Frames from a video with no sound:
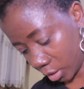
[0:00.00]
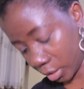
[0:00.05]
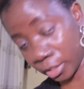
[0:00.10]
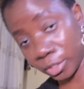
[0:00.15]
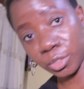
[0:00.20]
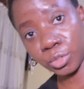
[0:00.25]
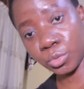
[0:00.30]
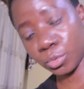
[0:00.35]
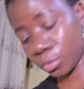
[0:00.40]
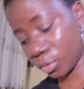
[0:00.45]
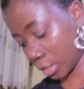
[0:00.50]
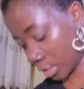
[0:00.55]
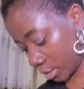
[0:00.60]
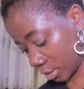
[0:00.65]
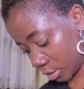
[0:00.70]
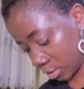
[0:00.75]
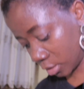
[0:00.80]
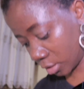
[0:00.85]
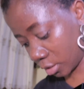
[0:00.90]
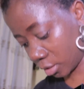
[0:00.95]
I know I
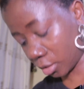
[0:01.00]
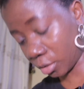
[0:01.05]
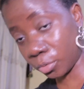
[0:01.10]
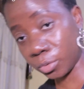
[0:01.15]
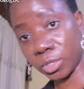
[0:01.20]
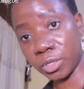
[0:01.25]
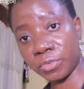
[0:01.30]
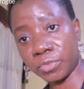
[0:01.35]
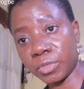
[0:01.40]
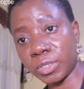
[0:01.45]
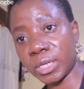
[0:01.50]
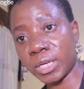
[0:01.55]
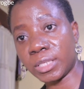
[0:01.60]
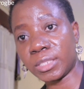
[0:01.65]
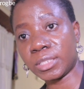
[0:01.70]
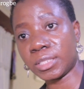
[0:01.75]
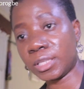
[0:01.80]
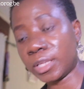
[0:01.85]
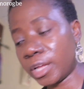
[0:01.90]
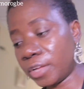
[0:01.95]
said I'll give you
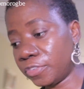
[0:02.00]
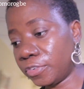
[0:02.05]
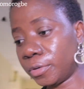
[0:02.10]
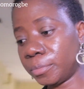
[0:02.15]
guys a life